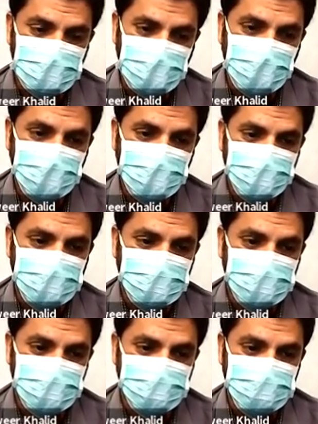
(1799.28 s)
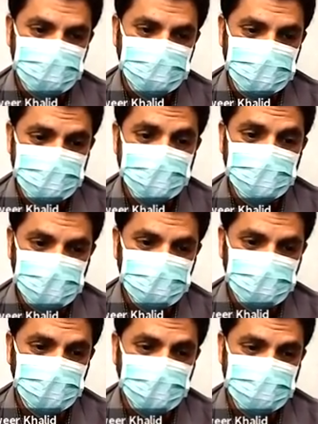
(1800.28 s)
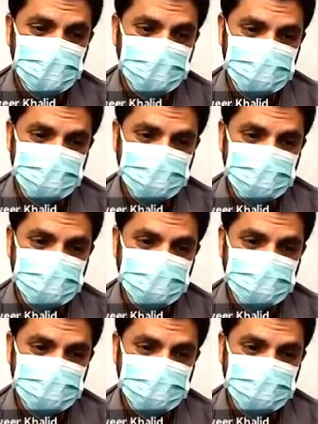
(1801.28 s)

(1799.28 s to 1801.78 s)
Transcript: And the ammonia is the basic